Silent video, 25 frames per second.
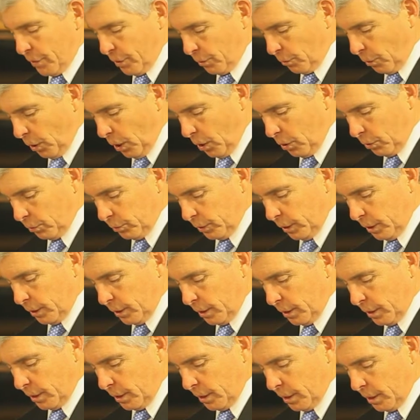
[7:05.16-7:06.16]
on their own.
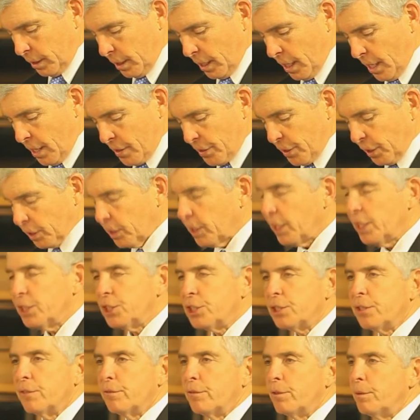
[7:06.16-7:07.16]
The
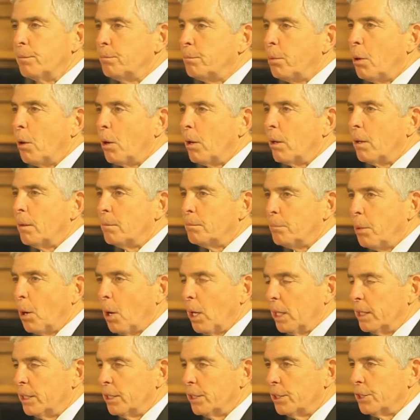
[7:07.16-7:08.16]
list of
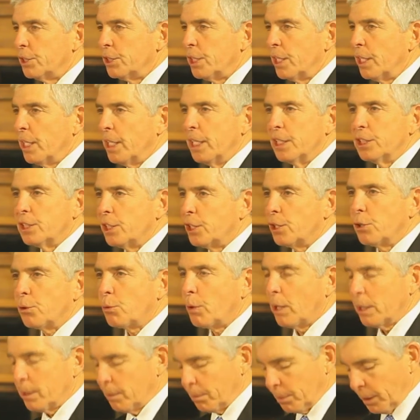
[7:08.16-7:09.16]
partners is
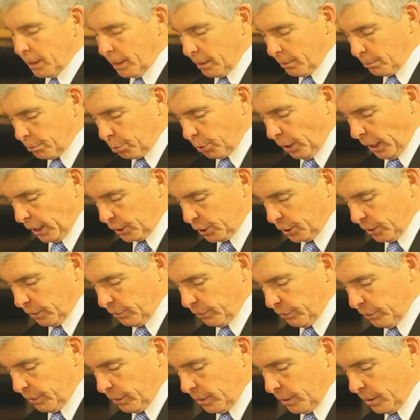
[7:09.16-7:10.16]
incredibly
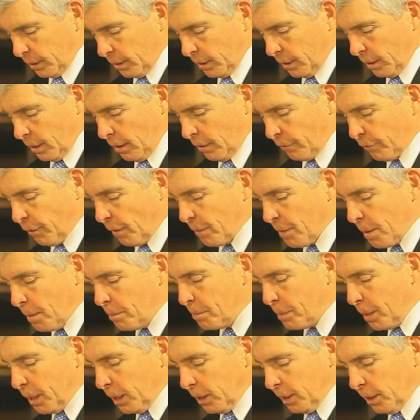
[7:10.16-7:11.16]
impressive. From
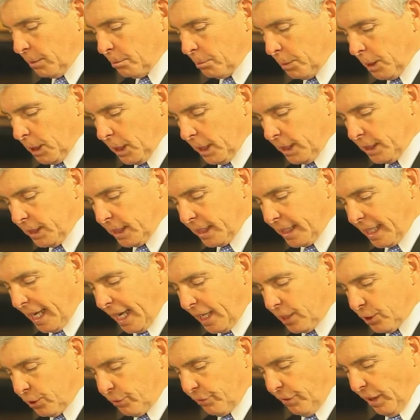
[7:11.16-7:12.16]
the Bill and Melinda
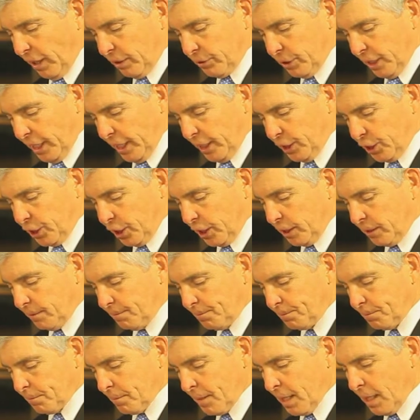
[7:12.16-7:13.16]
Gates
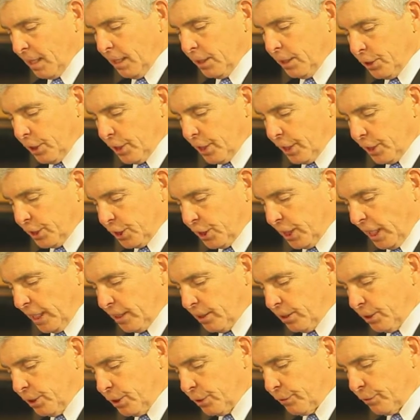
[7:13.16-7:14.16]
Foundation to the
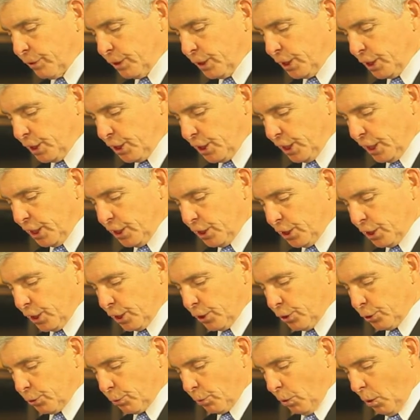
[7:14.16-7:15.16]
Centers for Disease
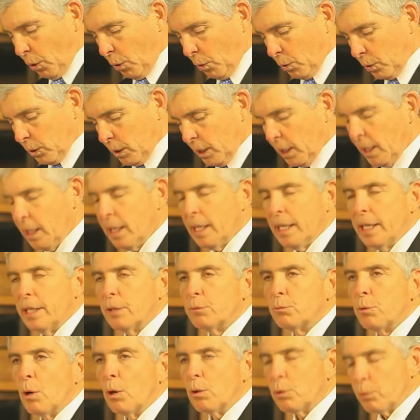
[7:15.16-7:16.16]
Control
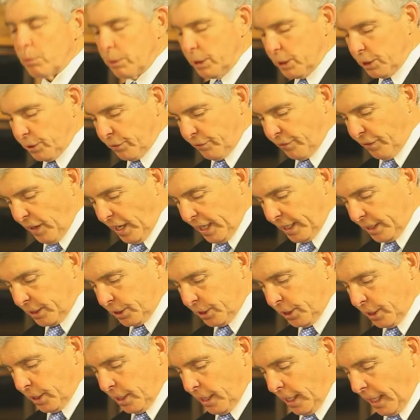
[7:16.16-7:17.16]
in Rotary's
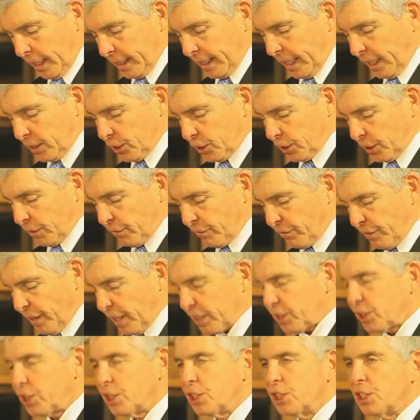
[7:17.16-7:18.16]
fight against
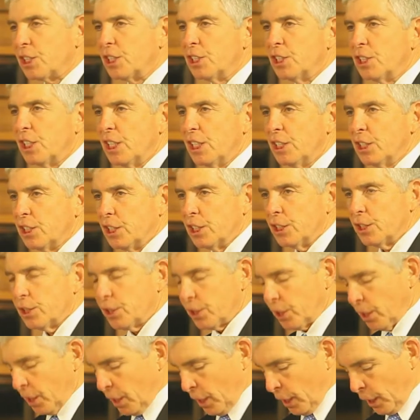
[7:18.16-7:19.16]
infectious
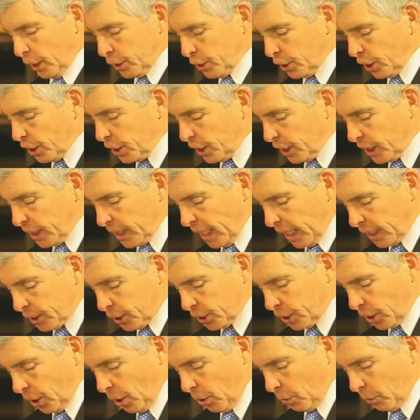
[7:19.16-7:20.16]
diseases, to
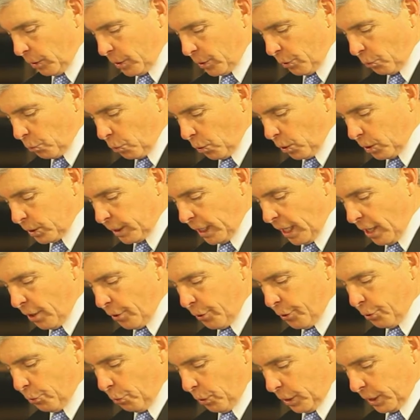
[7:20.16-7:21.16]
UNESCO and the World
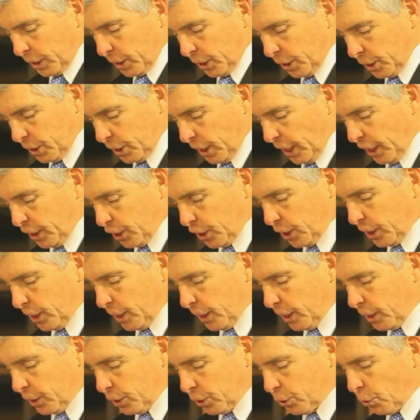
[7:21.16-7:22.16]
Health
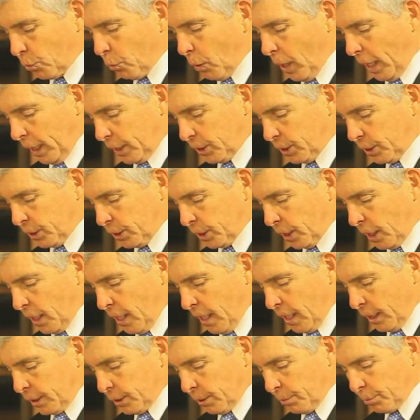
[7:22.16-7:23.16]
Organization in its quest
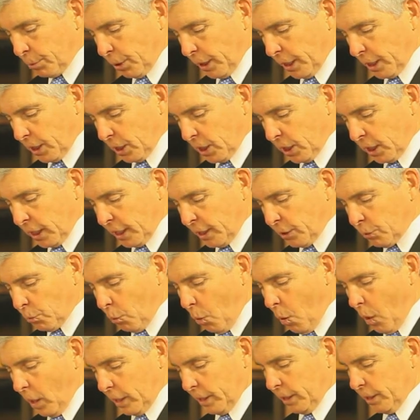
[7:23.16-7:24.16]
to bring
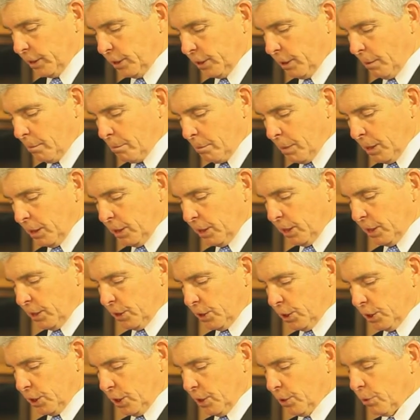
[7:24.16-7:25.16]
clean water to
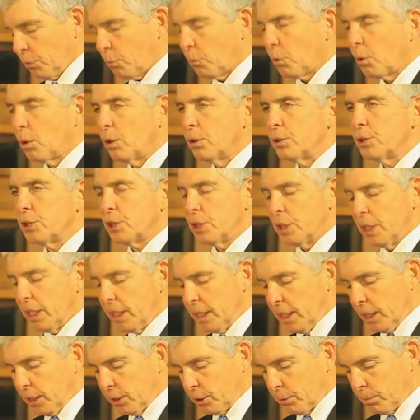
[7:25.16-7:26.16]
millions in the world's
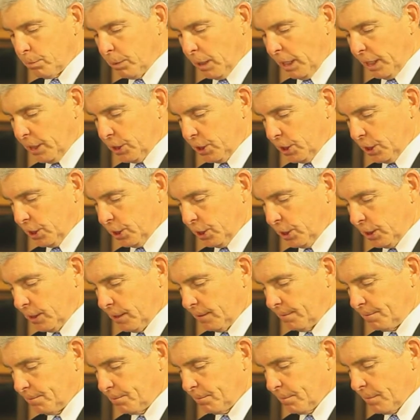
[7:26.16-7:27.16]
neediest
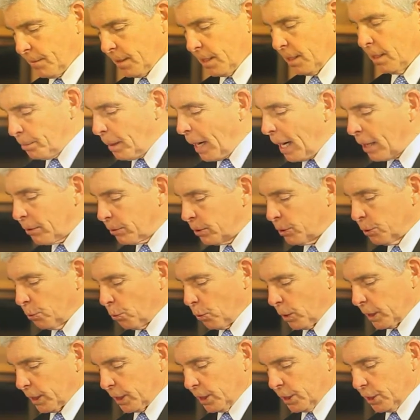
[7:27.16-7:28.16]
places. The parent
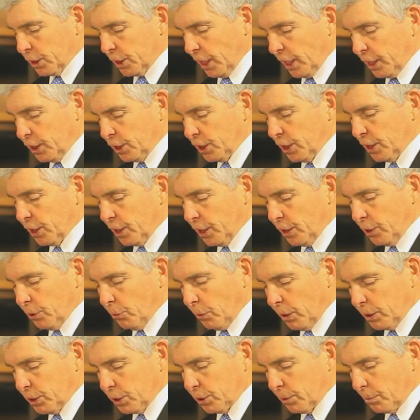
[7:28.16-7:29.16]
organization, the
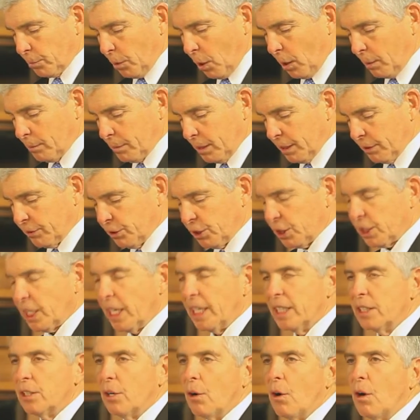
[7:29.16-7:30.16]
U.S. Department of
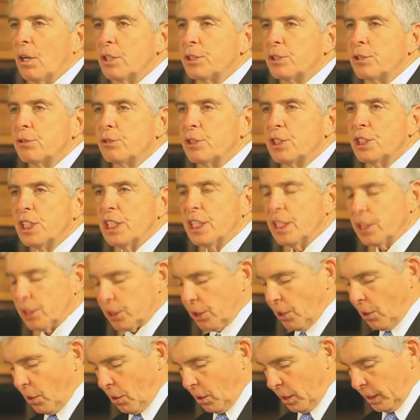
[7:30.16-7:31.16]
State, also seek
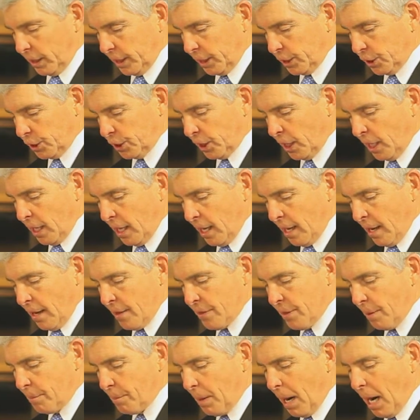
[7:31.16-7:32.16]
to harness
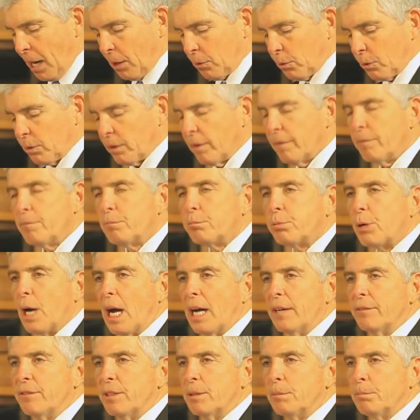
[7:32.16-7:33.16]
the power of
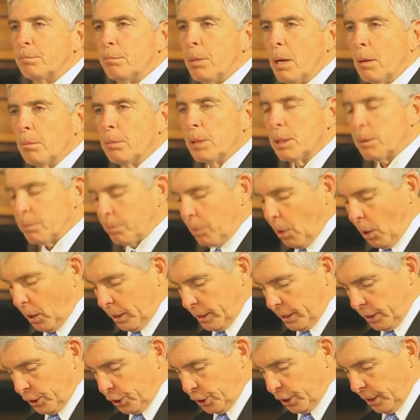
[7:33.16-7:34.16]
private-public
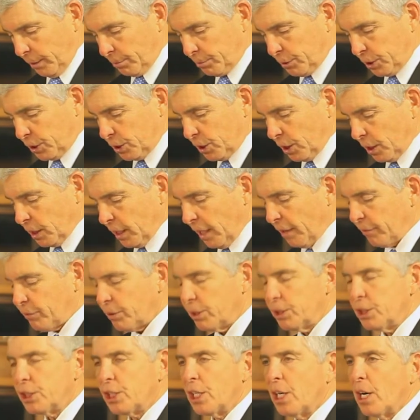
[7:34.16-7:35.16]
partnerships to
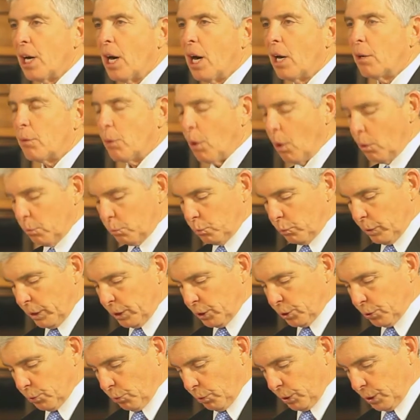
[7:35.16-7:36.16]
leverage our own
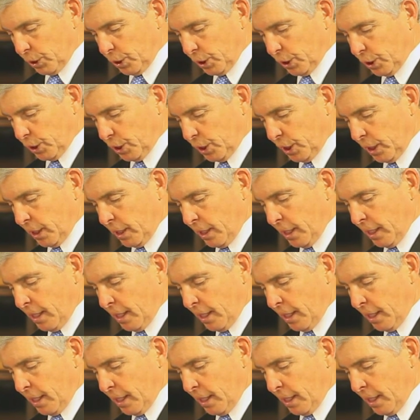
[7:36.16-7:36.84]
resources.